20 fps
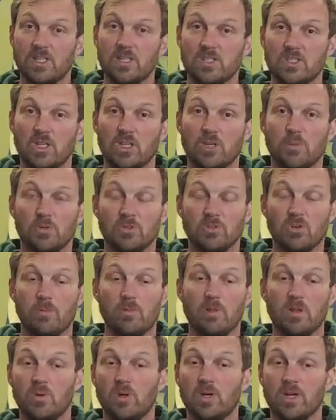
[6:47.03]
is that you're
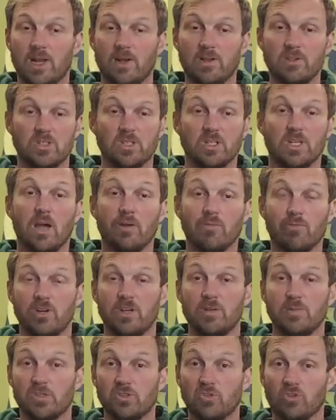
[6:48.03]
prescribing the workouts and covering
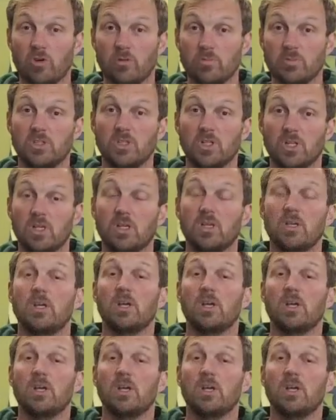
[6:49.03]
the muscle groups that,